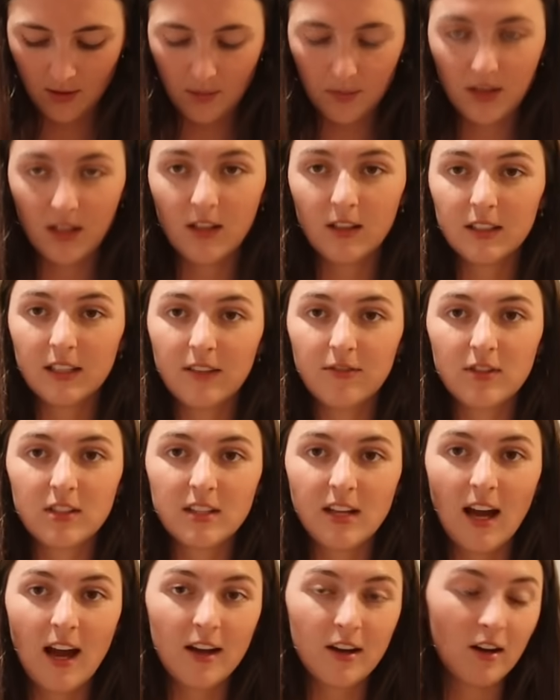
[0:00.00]
I'm gonna leave the
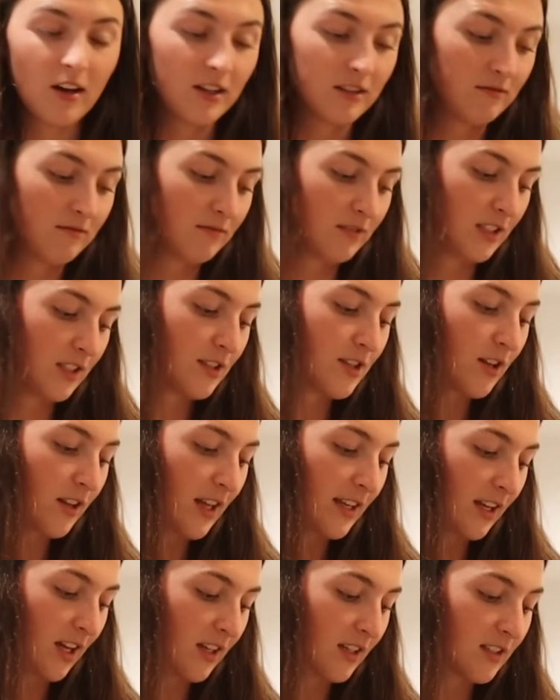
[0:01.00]
tag on
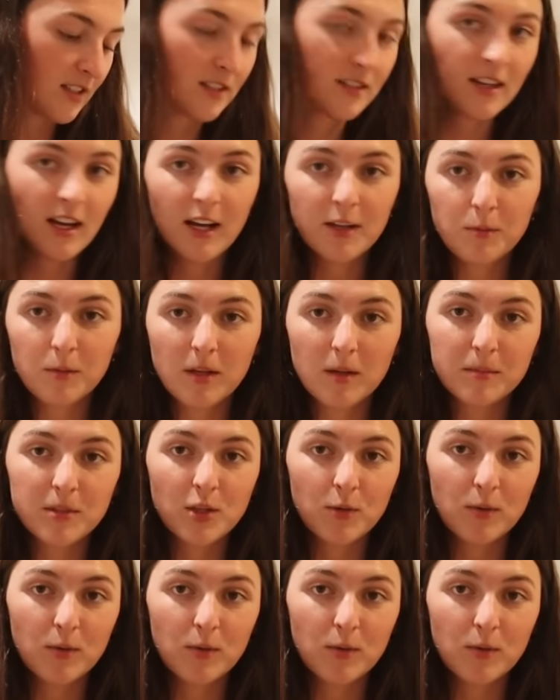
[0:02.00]
until I kind of decide what I'm